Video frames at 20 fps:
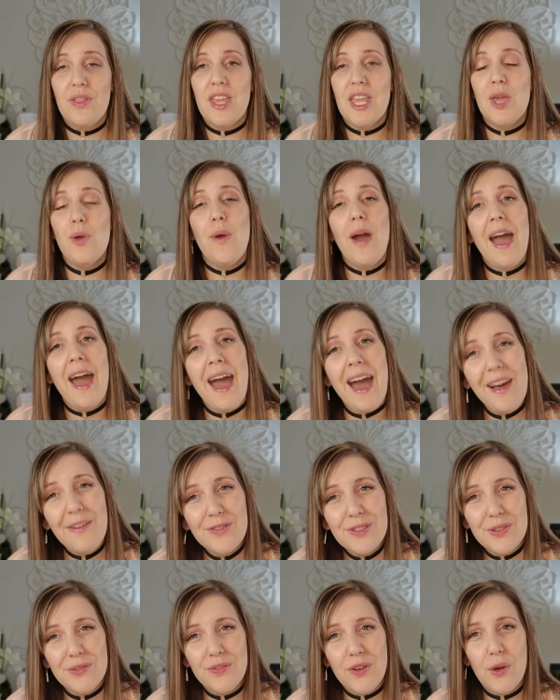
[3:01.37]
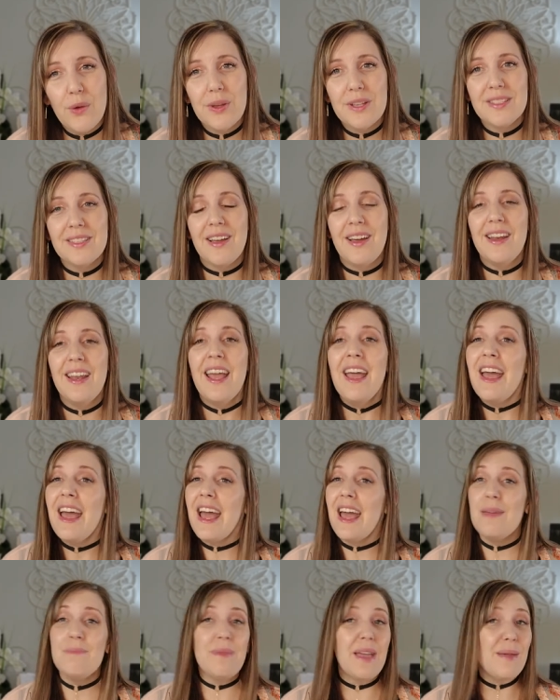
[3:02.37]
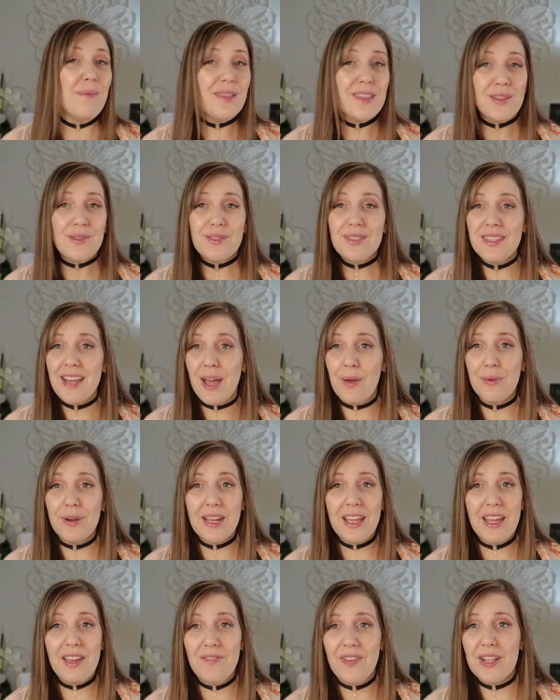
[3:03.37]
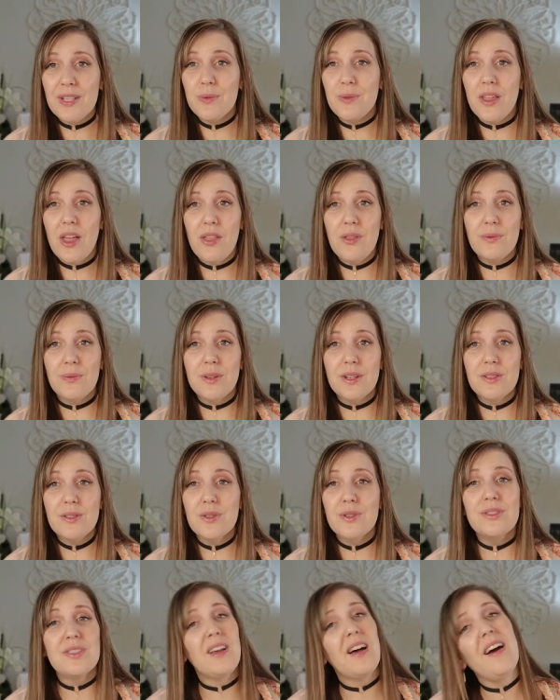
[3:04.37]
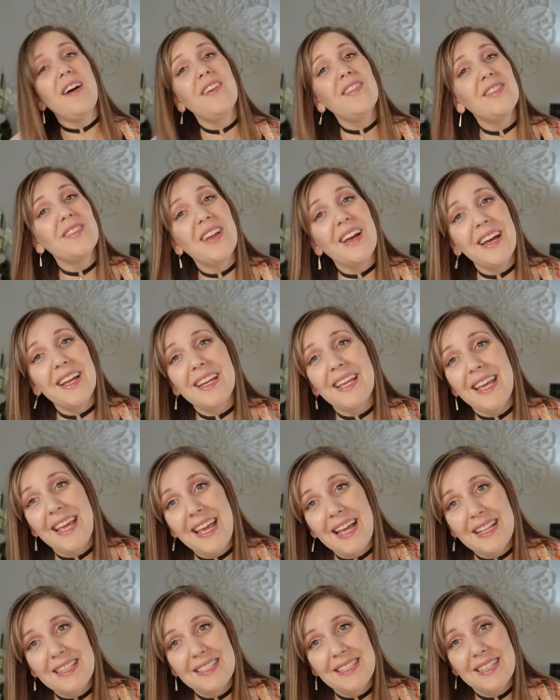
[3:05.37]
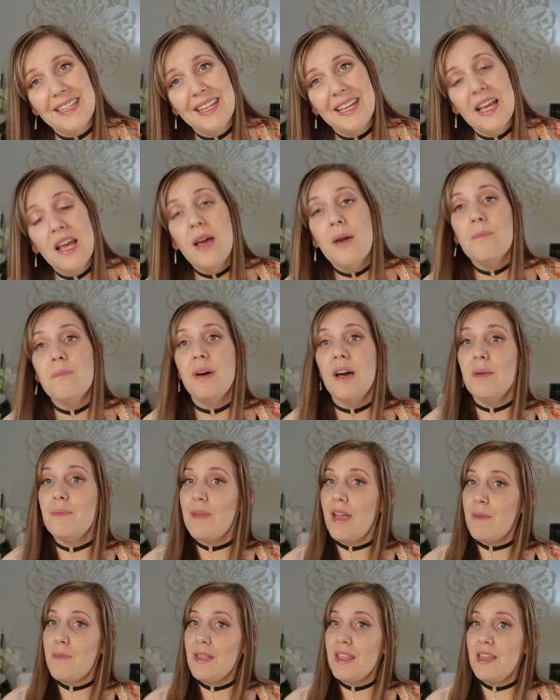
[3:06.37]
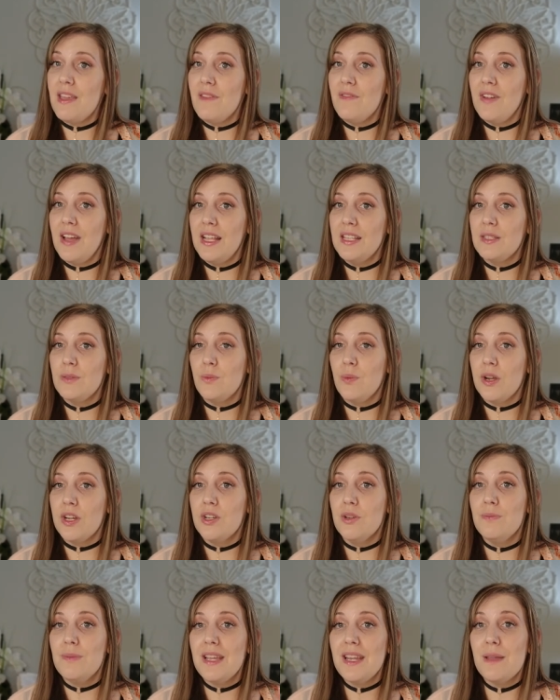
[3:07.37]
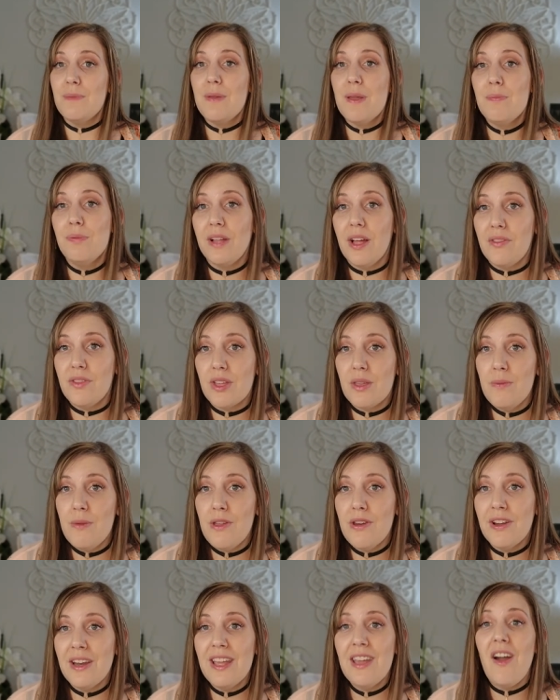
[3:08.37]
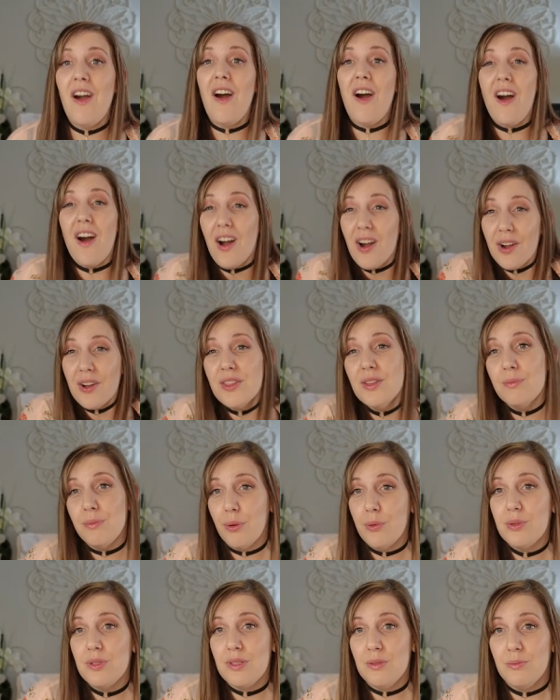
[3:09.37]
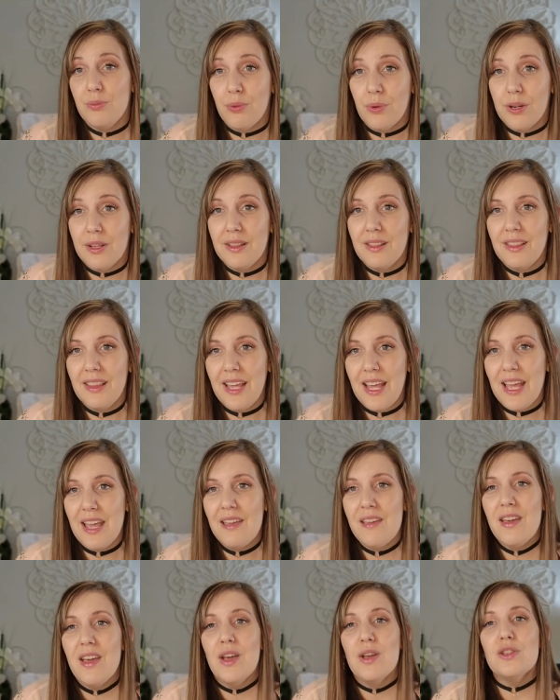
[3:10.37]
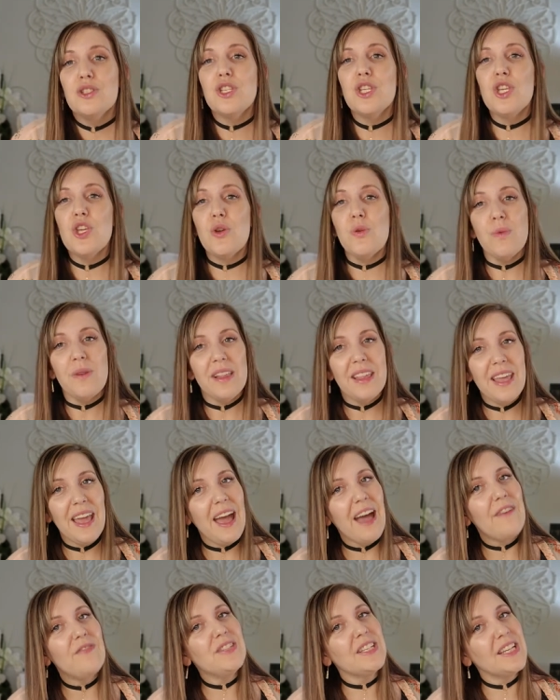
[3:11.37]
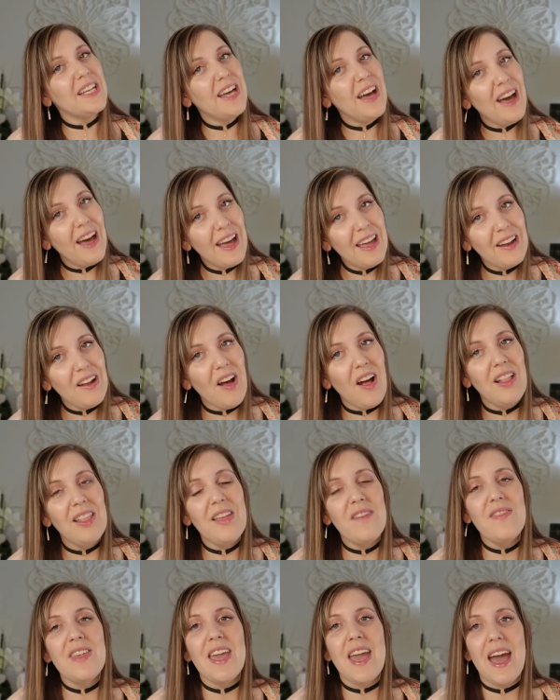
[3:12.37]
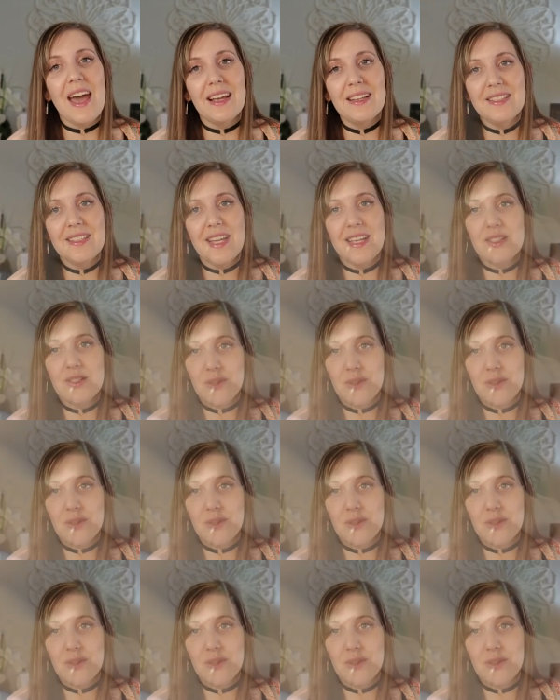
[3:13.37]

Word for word: that you have to focus on, and maybe those networking events with other realtors are not it. But maybe the events where you're meeting people out in the community are the most important thing. So you really have to cut all of the excess